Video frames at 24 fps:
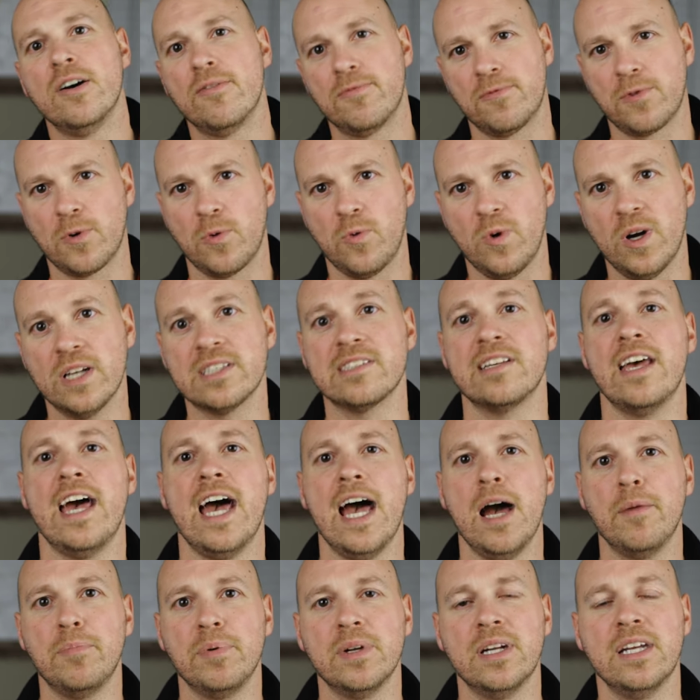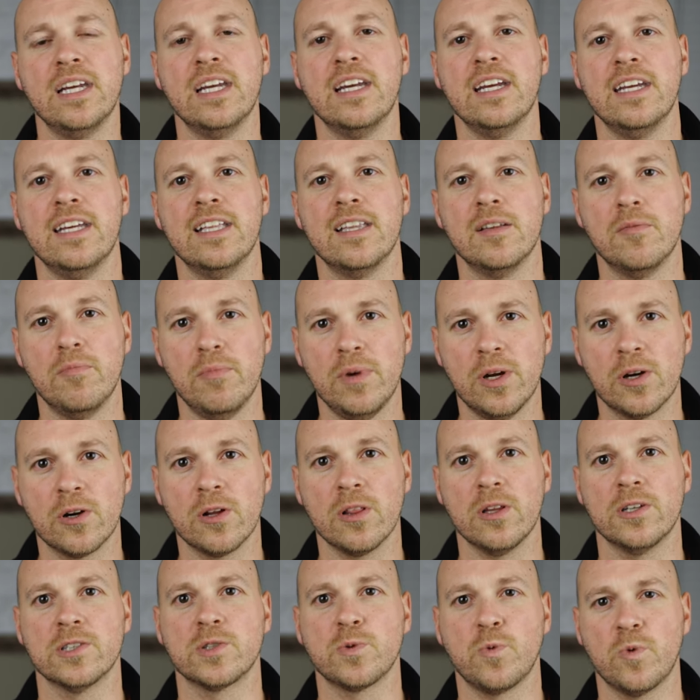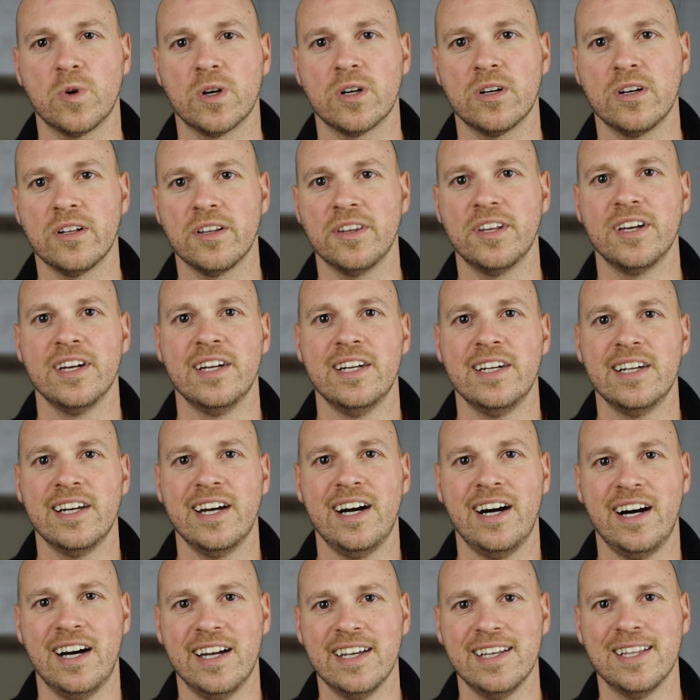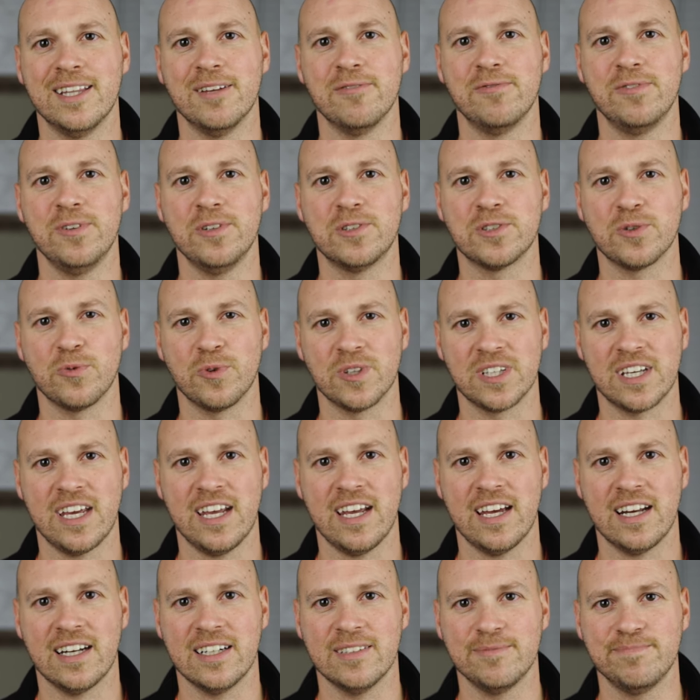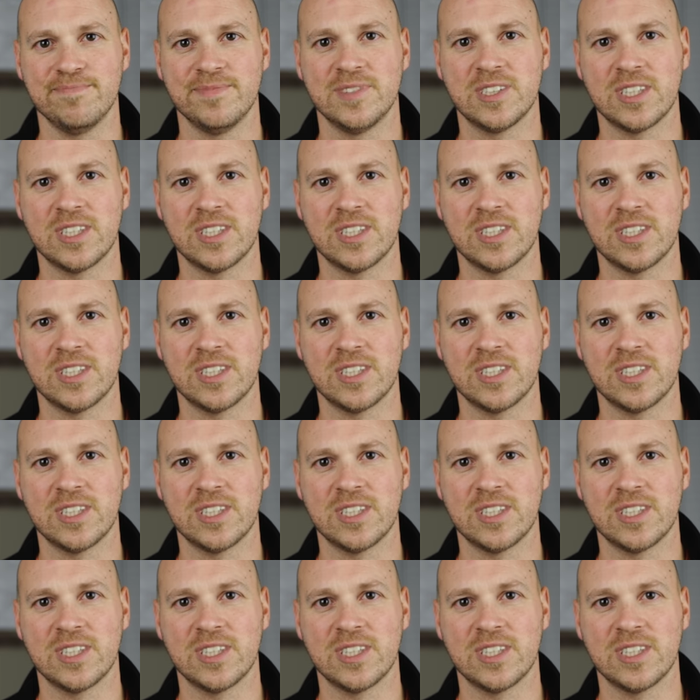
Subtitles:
for what's happening in the mirrorless world in the future with Canon.